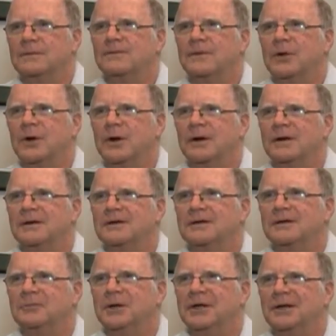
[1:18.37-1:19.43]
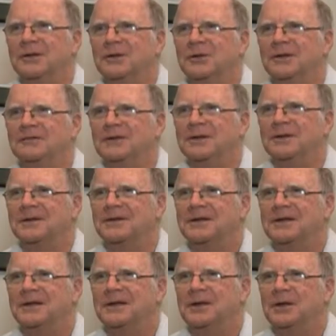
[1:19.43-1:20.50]
Florida beating Louisville,
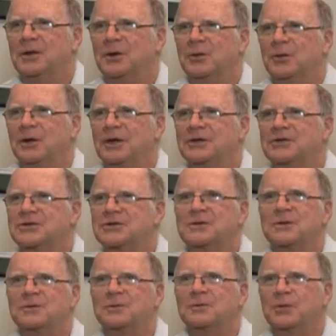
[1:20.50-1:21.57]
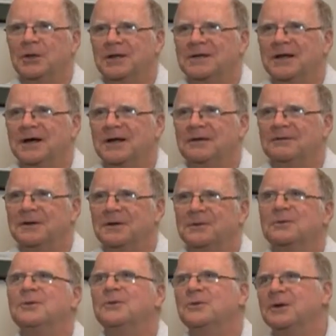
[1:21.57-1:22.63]
which Billy
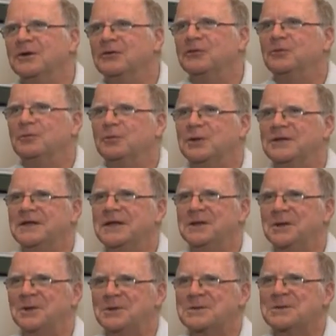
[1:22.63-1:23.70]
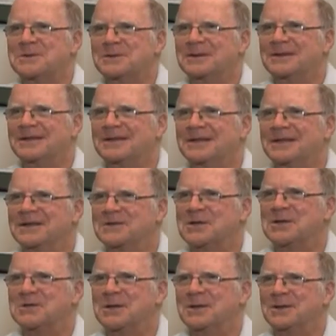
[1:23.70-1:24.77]
Donovan was Pitino's
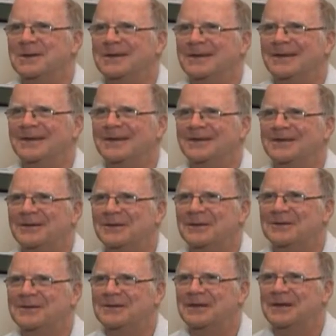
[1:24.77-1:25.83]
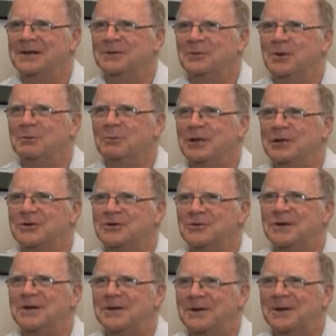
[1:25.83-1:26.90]
assistant. You know, so it's like one big
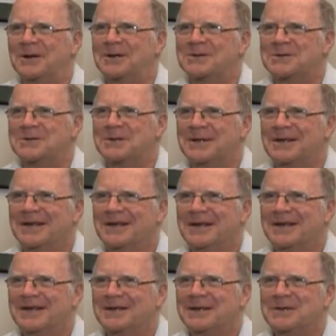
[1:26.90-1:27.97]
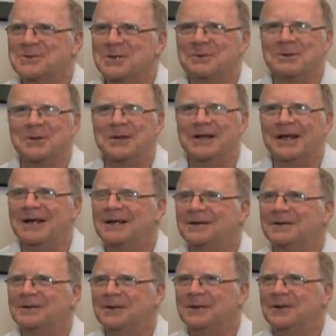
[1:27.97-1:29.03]
tree there. That's what I'm looking at it.
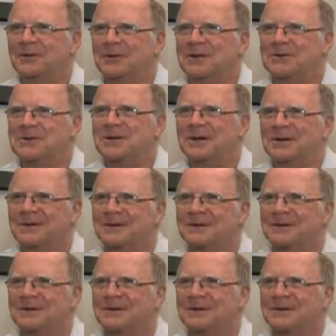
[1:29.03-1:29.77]
You know, this year.